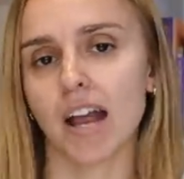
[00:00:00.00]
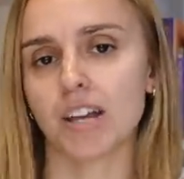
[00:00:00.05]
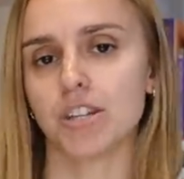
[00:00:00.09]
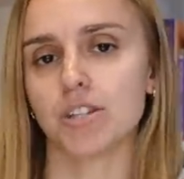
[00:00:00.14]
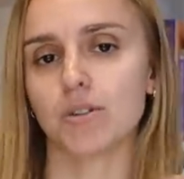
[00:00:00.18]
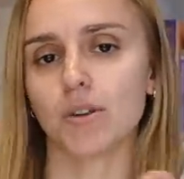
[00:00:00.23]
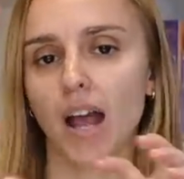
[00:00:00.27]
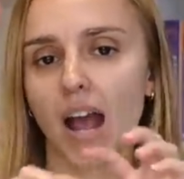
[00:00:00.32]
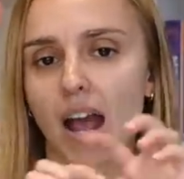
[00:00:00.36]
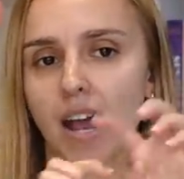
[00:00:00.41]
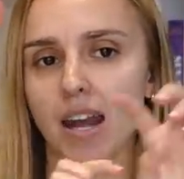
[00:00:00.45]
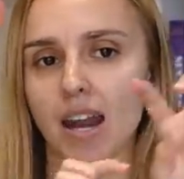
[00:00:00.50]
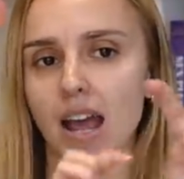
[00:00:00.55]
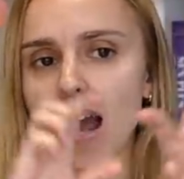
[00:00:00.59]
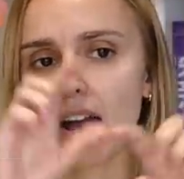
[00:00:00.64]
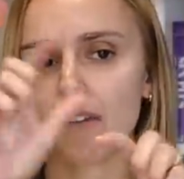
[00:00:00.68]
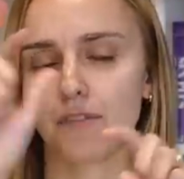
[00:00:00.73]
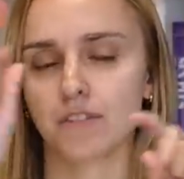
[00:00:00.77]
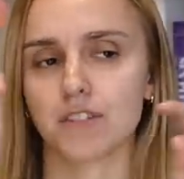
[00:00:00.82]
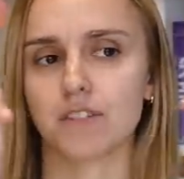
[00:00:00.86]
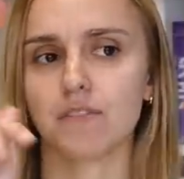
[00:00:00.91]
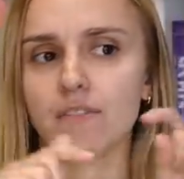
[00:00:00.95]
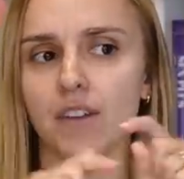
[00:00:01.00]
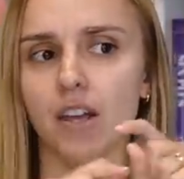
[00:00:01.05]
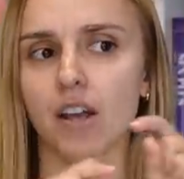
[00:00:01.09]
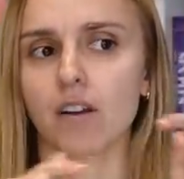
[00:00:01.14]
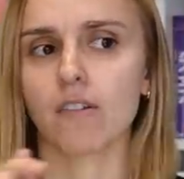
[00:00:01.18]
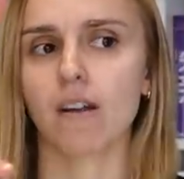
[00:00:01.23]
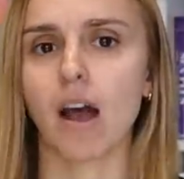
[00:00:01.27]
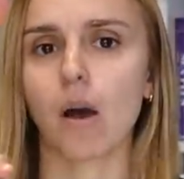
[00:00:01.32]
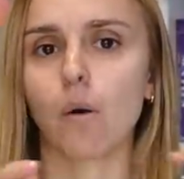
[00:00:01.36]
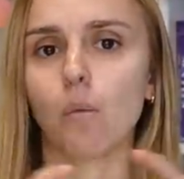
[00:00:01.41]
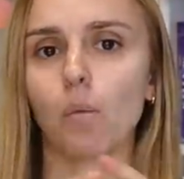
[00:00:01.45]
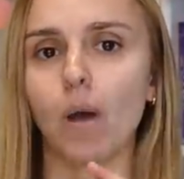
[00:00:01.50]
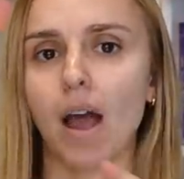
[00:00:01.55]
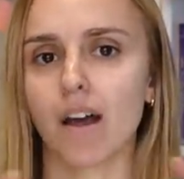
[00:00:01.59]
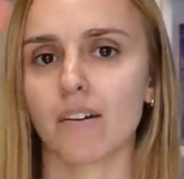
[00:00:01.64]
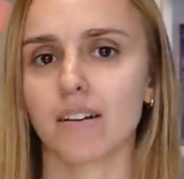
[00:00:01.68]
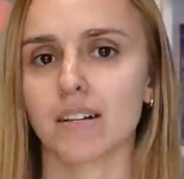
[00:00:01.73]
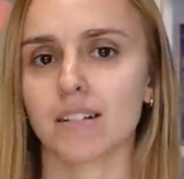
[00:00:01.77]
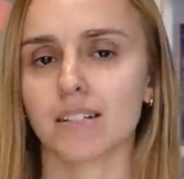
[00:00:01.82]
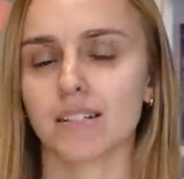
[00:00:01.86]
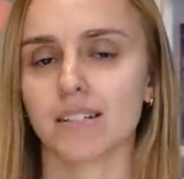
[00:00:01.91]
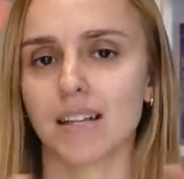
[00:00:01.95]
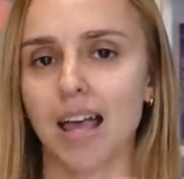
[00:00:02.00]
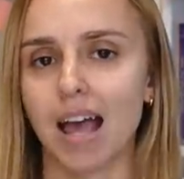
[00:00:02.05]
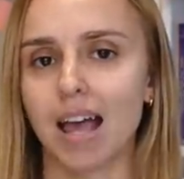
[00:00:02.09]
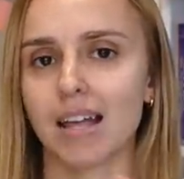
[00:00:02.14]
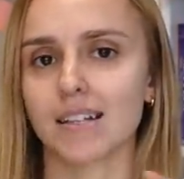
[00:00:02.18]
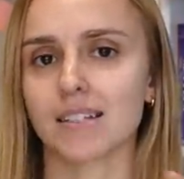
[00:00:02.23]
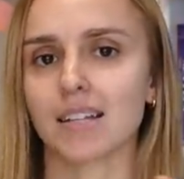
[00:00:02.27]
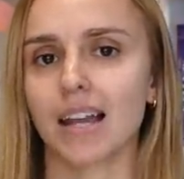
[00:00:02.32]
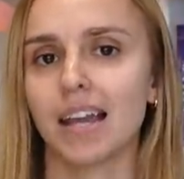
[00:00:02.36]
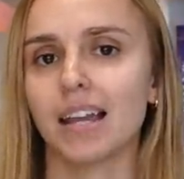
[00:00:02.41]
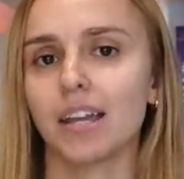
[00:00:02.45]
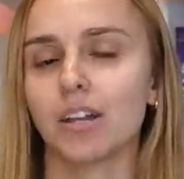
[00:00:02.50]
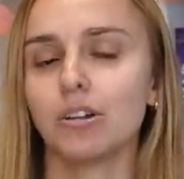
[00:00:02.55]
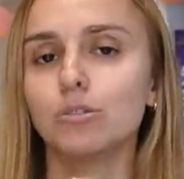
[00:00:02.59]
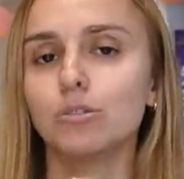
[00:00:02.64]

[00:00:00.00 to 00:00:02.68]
And you kind of have to figure out where it says like,